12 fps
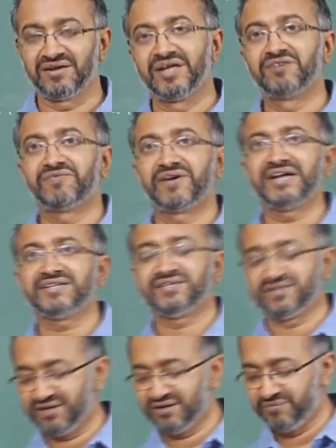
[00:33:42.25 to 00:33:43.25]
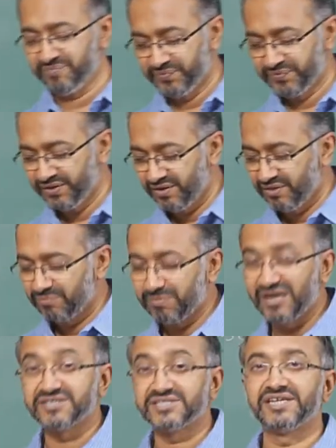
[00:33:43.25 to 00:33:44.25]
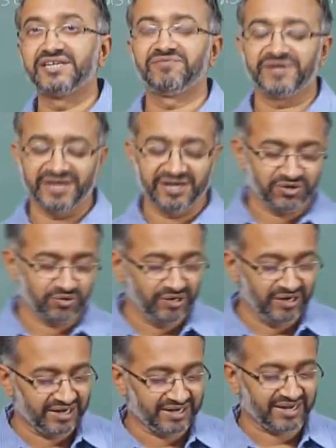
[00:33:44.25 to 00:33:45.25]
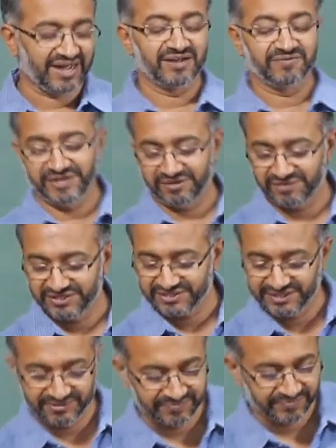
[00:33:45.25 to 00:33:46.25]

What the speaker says: in fact play a significant role at higher frequency.